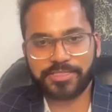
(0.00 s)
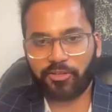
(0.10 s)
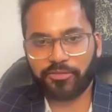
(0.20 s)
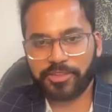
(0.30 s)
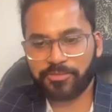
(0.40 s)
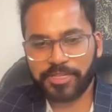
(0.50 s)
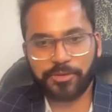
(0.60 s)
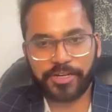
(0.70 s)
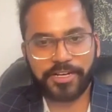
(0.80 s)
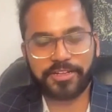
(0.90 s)
They'll always be
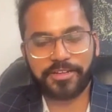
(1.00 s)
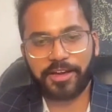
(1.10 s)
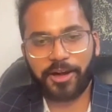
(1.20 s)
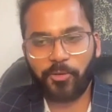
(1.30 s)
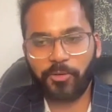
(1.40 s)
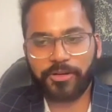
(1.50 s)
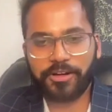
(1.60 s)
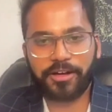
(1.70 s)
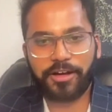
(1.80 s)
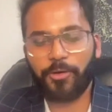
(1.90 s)
rotating.
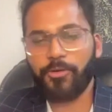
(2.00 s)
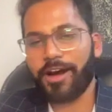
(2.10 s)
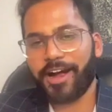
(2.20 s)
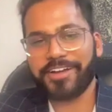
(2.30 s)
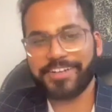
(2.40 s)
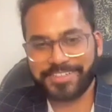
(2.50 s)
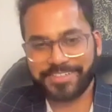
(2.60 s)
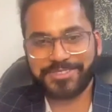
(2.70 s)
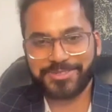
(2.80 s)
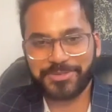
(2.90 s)
How hard it
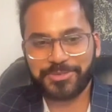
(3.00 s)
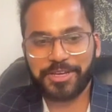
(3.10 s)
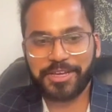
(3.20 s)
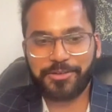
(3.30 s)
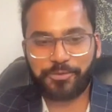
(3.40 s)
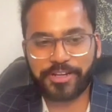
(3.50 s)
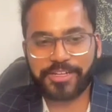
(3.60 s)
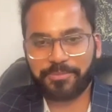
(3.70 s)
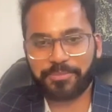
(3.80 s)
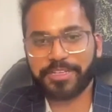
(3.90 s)
is to for a
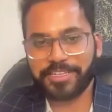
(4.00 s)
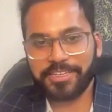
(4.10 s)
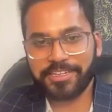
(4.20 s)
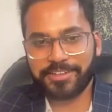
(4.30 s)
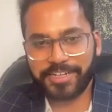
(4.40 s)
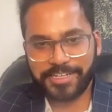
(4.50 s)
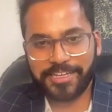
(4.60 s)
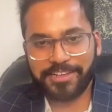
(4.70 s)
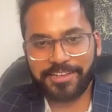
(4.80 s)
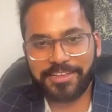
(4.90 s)
company in
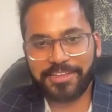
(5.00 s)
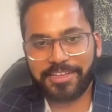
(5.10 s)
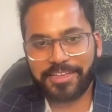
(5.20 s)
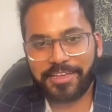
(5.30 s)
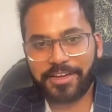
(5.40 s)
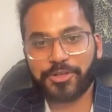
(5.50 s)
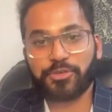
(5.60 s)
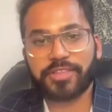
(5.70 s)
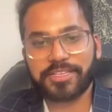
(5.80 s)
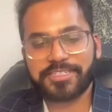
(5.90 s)
retail
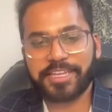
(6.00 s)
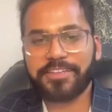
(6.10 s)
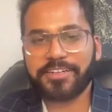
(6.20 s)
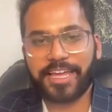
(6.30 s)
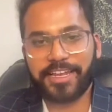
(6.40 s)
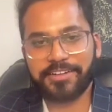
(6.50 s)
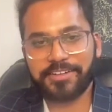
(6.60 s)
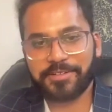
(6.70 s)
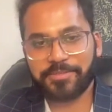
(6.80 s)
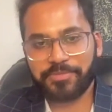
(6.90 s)
to sustain a talent
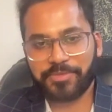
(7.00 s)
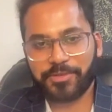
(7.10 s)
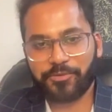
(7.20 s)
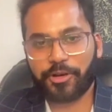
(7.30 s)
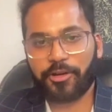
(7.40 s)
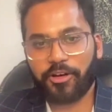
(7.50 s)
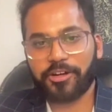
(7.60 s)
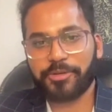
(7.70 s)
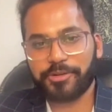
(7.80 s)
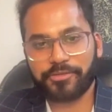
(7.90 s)
for a
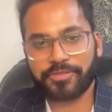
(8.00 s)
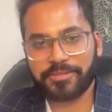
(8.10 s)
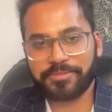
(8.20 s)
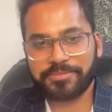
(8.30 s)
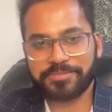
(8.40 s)
longer period of time.